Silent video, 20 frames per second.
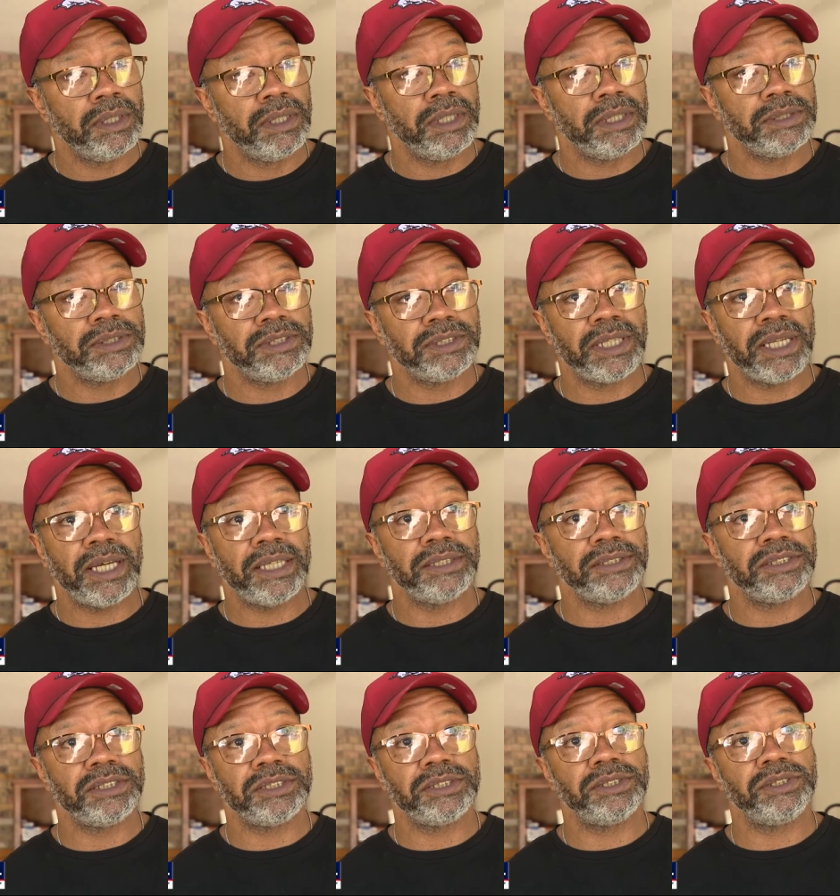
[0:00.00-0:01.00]
It's not
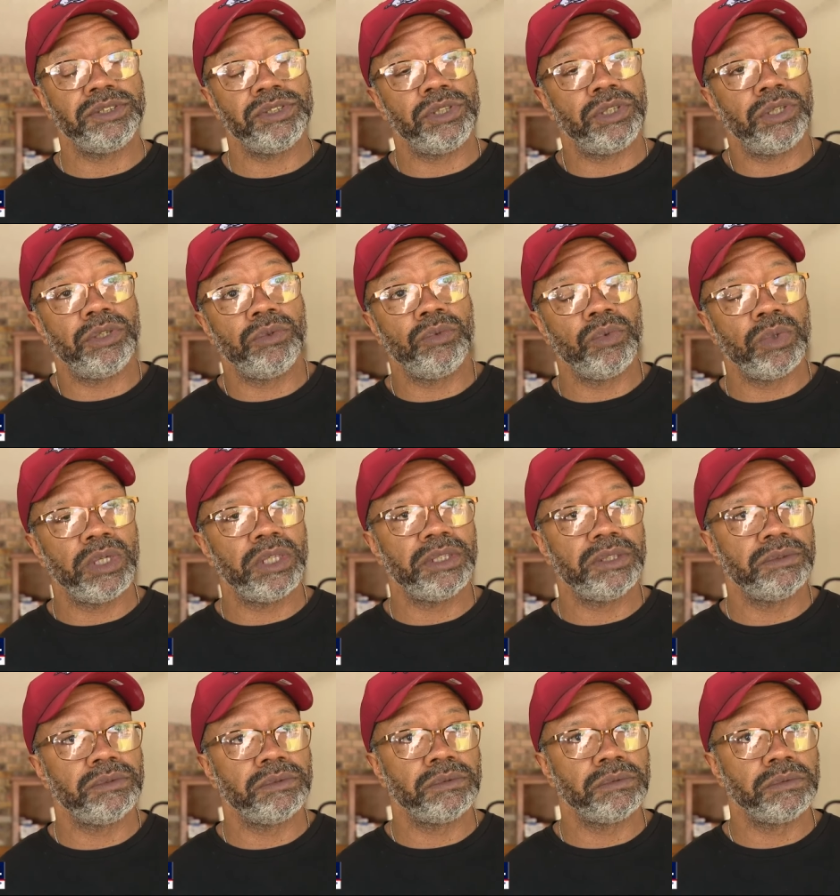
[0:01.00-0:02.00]
just, you know, one
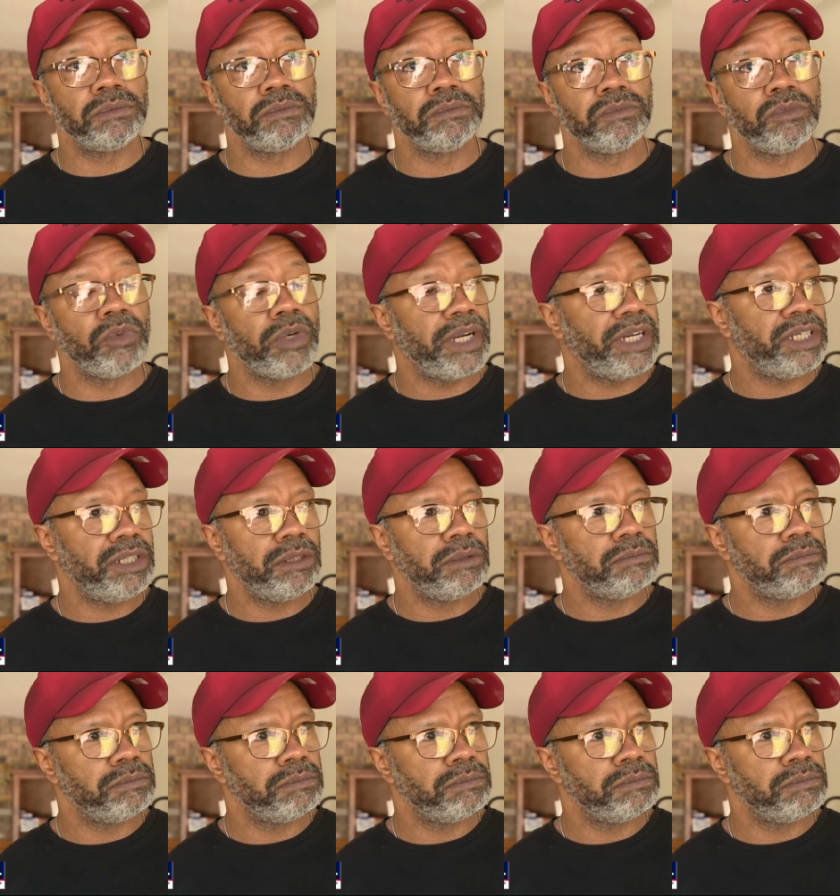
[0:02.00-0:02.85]
random